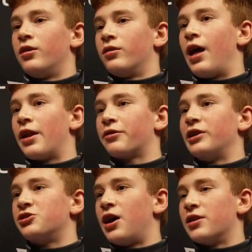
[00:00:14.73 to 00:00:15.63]
A lot of
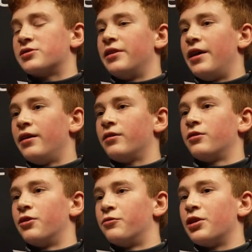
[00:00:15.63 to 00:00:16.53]
great shots on net,
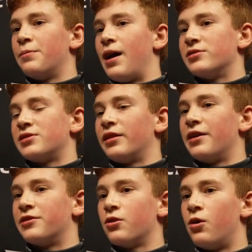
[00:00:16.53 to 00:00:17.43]
good rebounds that
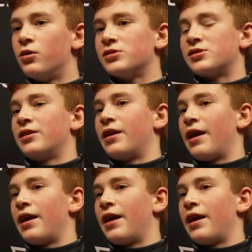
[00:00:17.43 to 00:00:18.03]
led to goals,